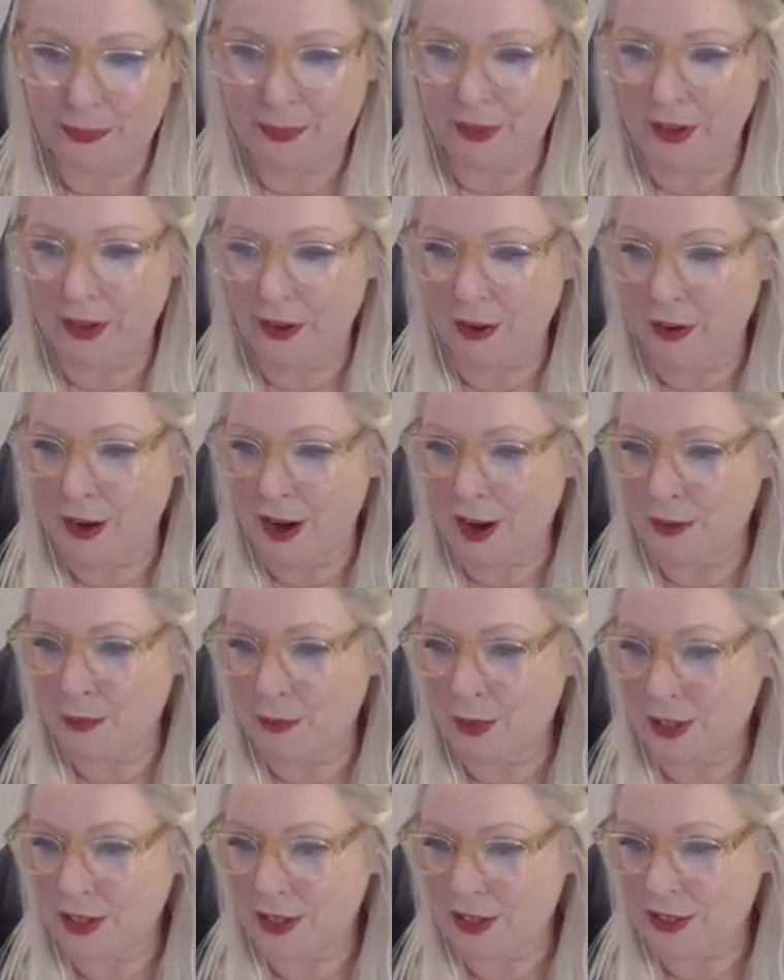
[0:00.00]
All right,
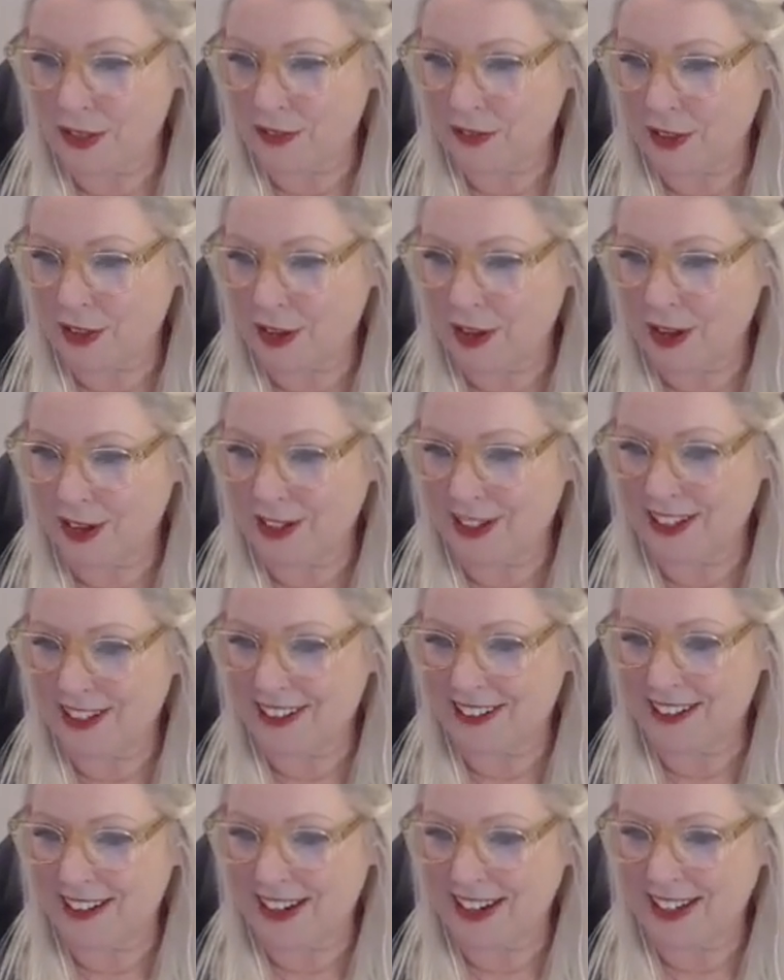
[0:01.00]
what else have I got
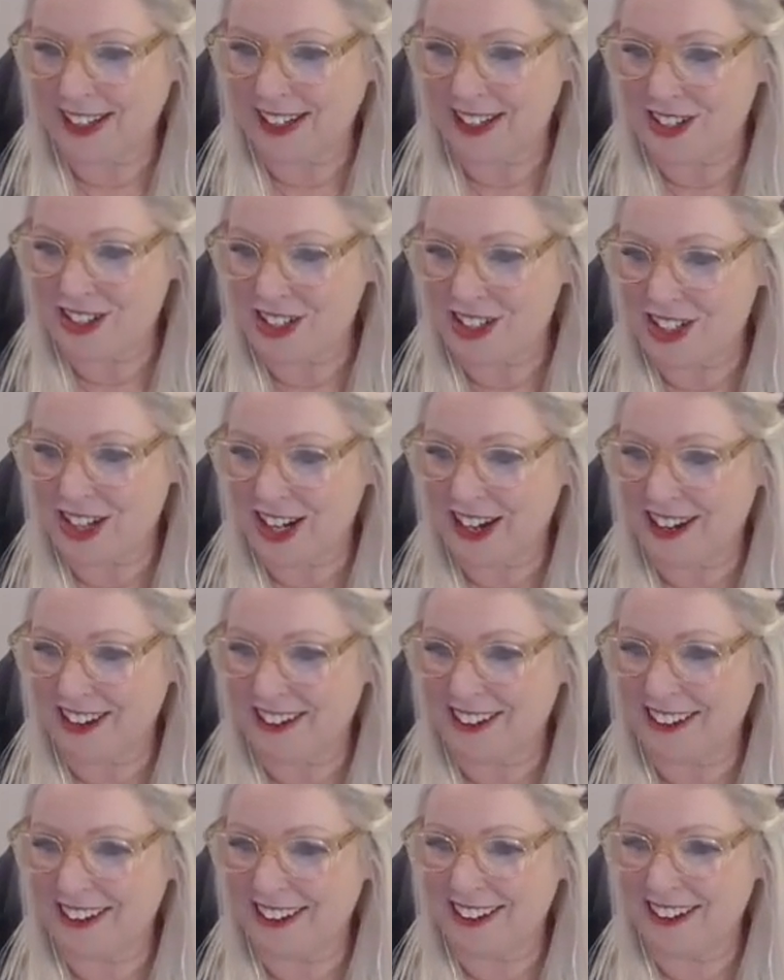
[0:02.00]
here that I can
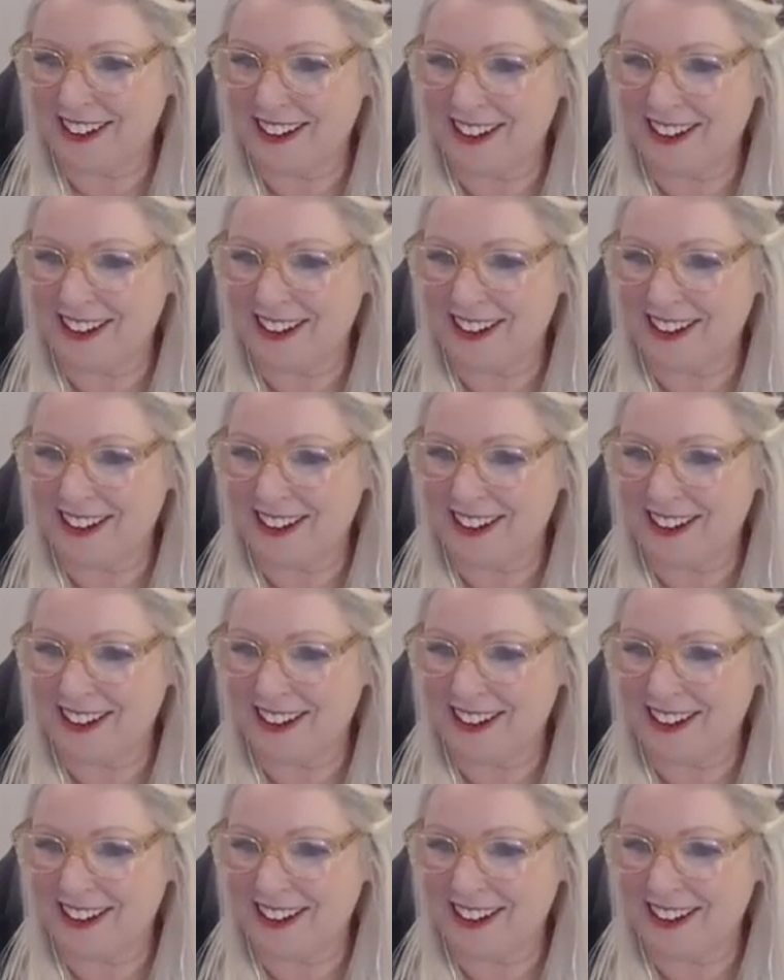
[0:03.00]
share?